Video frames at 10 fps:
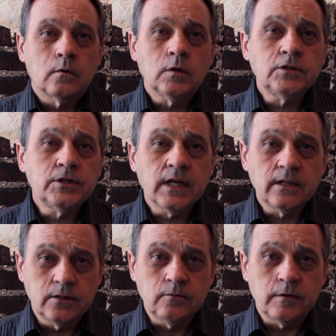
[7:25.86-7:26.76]
What should I
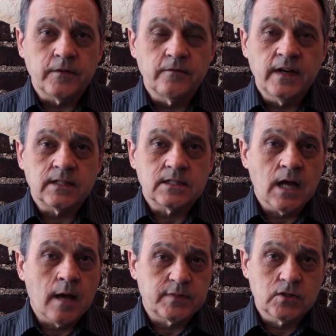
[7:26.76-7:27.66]
do if the vet
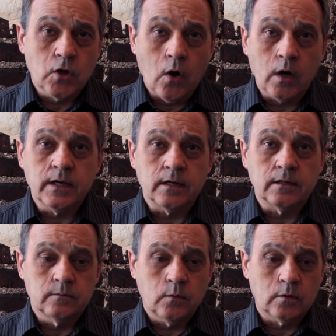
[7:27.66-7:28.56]
stops talking
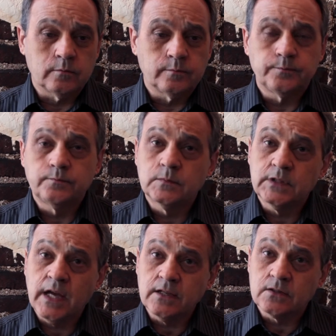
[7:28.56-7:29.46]
or
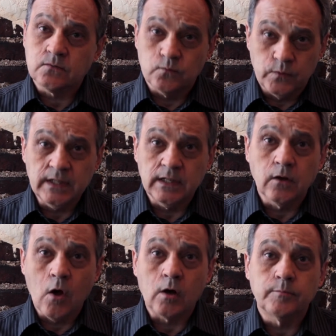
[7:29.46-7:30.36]
takes really
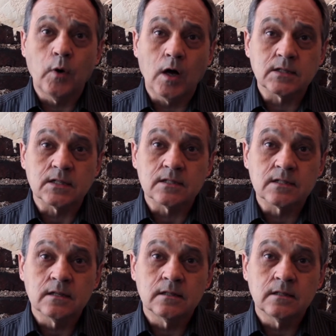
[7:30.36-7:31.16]
long pauses?